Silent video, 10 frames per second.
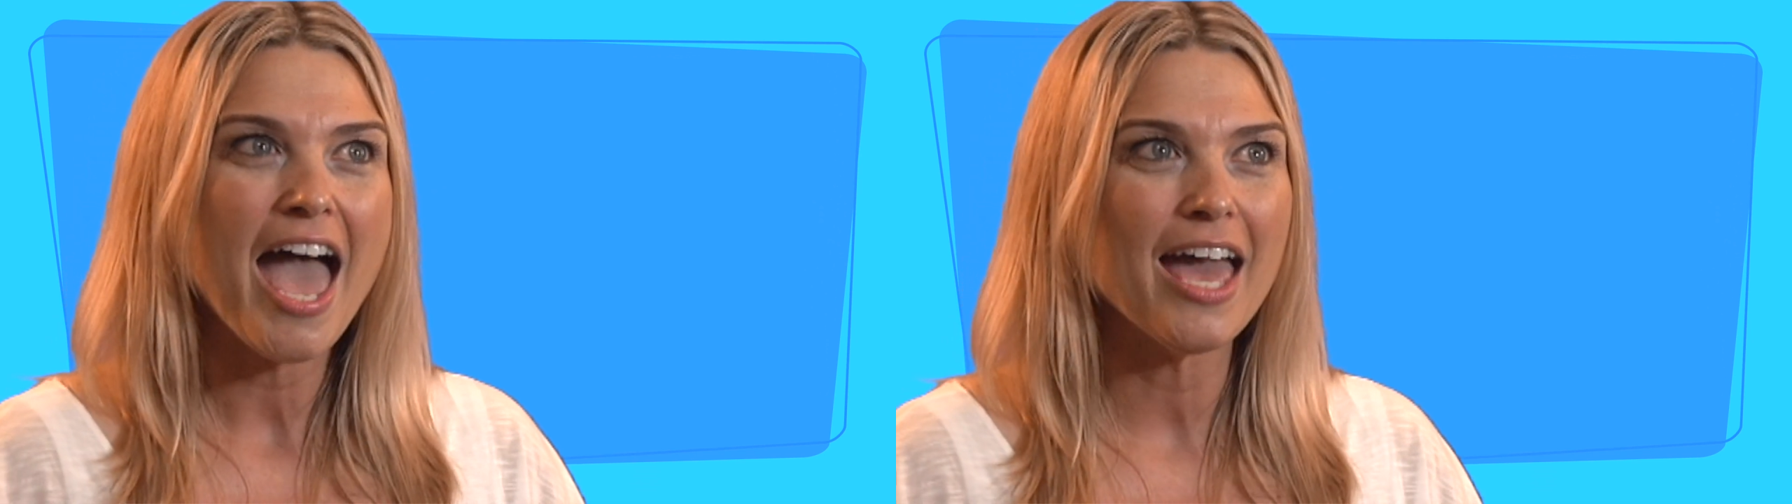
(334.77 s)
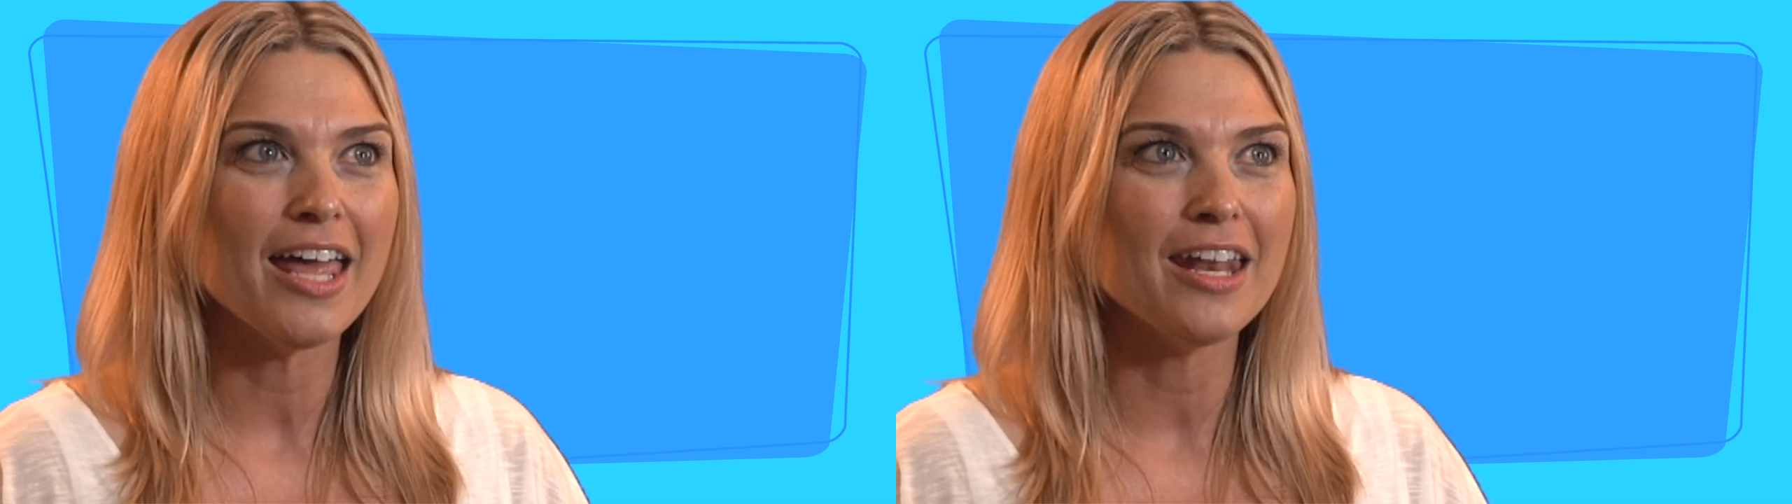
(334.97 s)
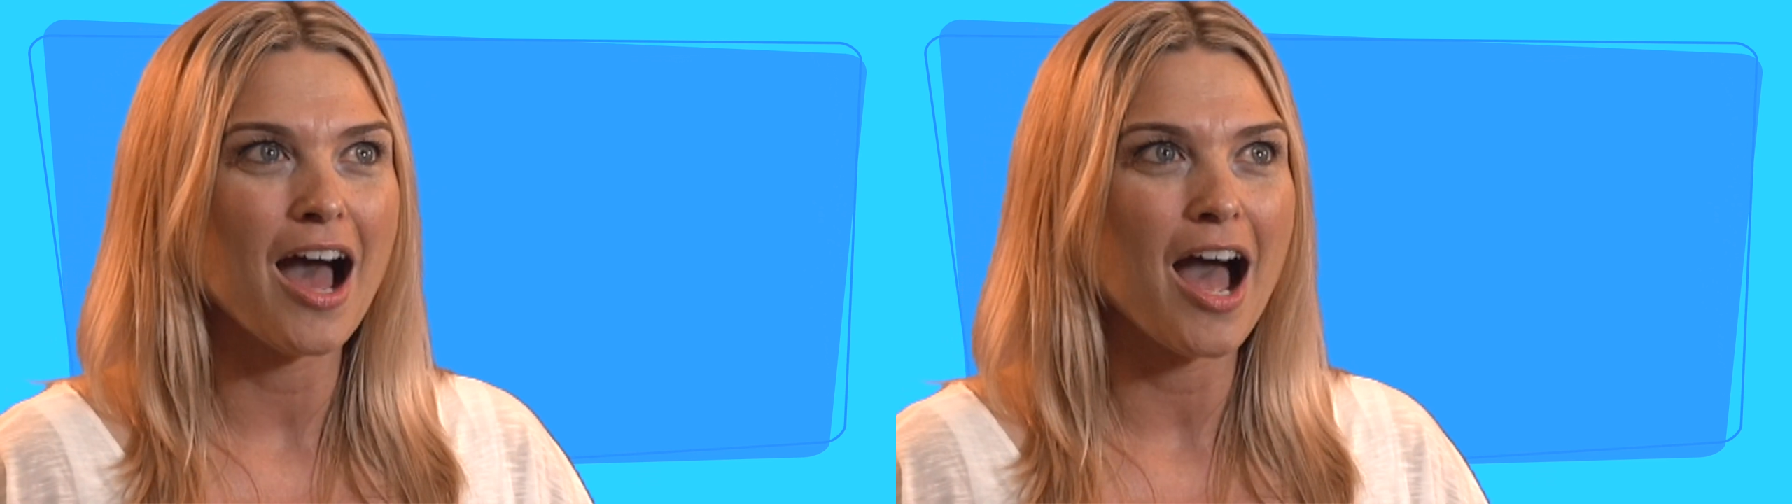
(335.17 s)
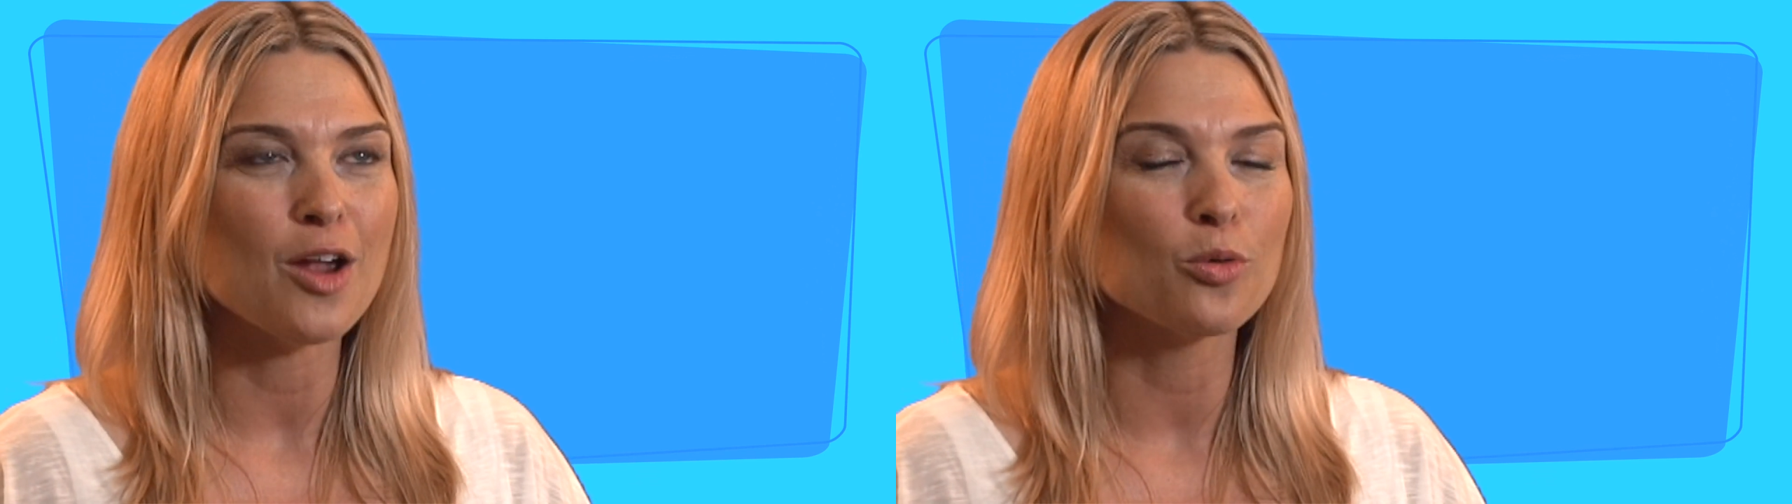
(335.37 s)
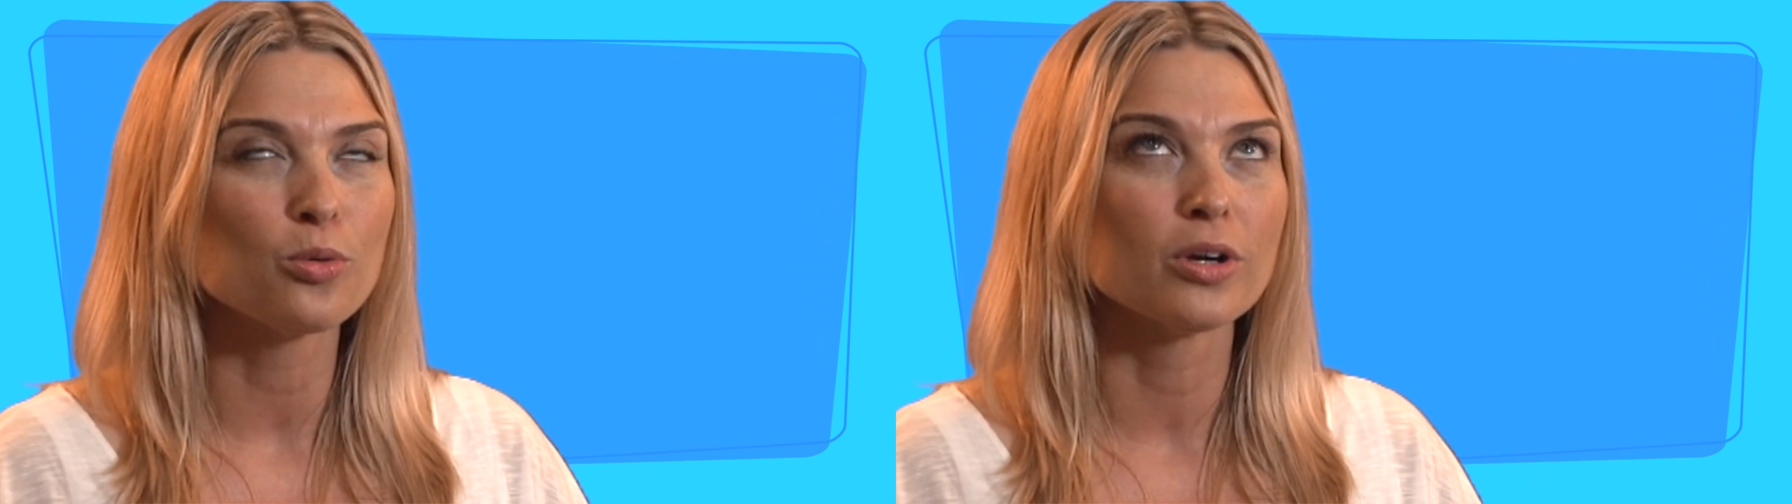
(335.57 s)
and
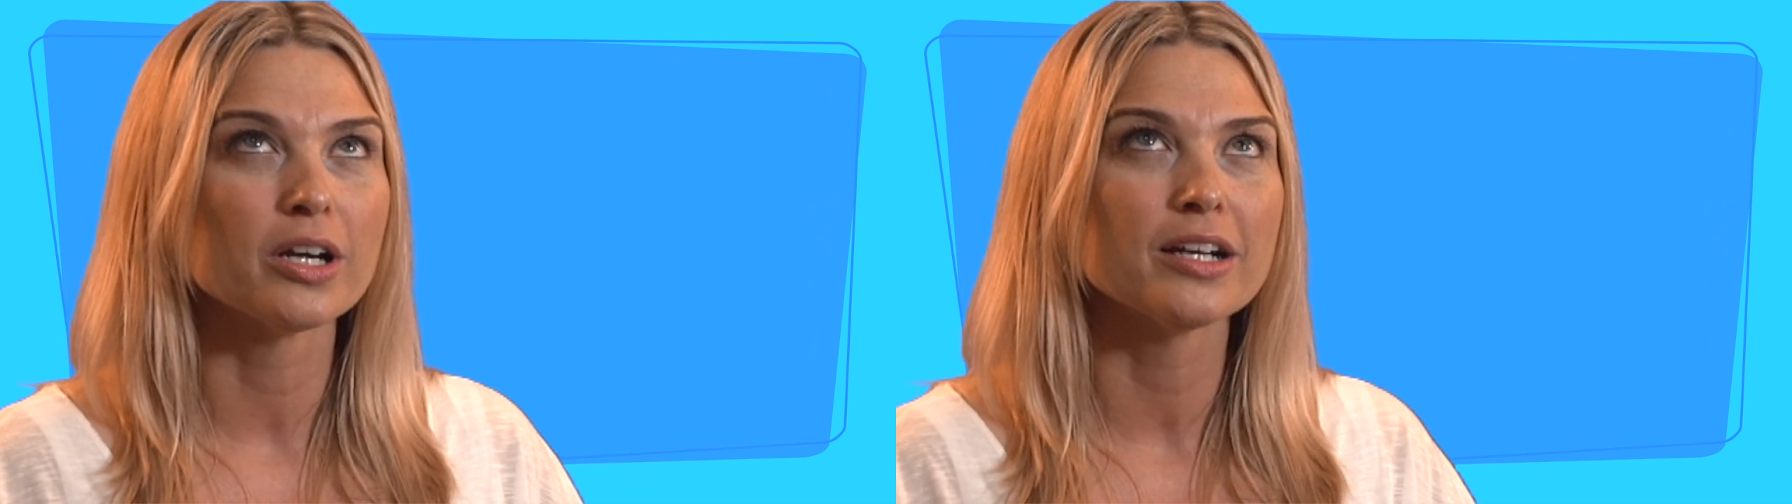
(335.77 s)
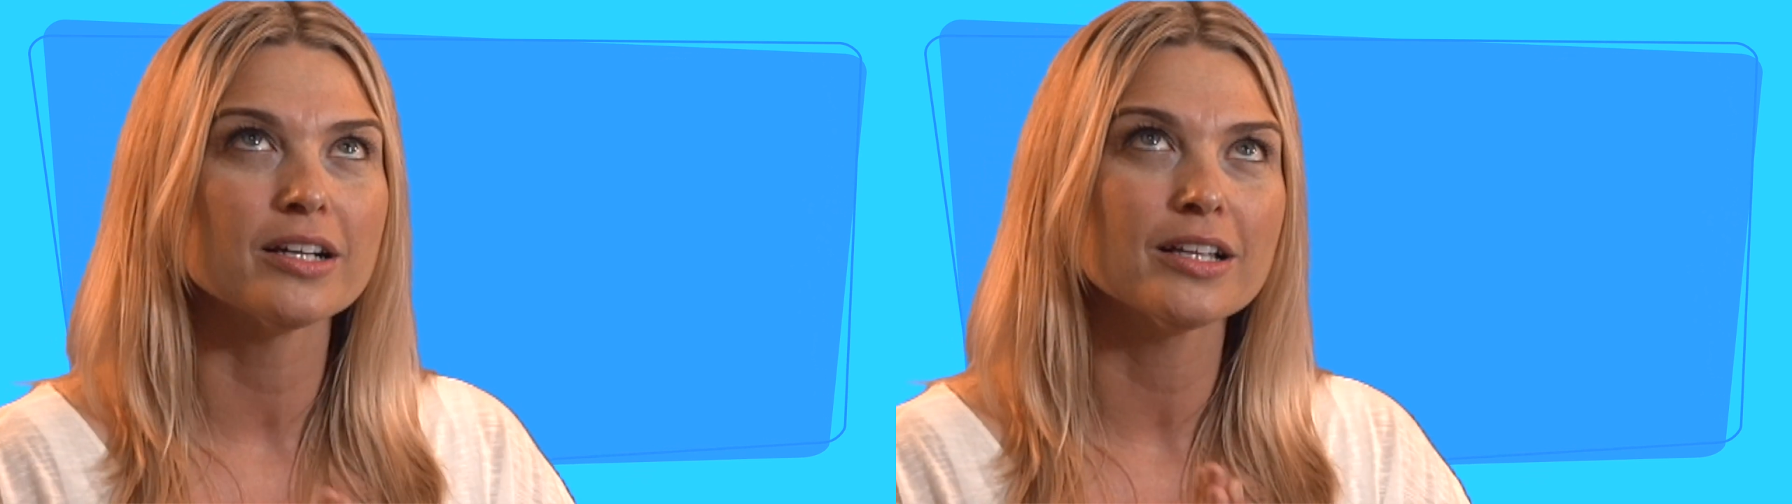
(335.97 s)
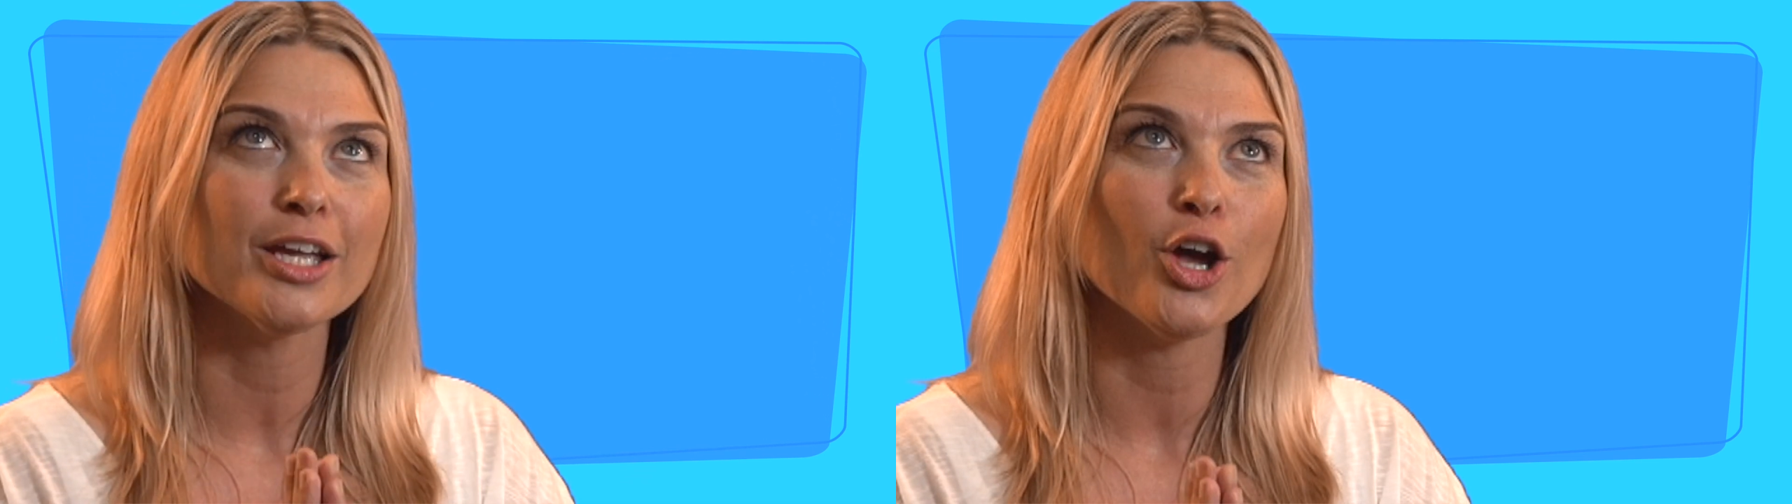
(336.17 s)
I really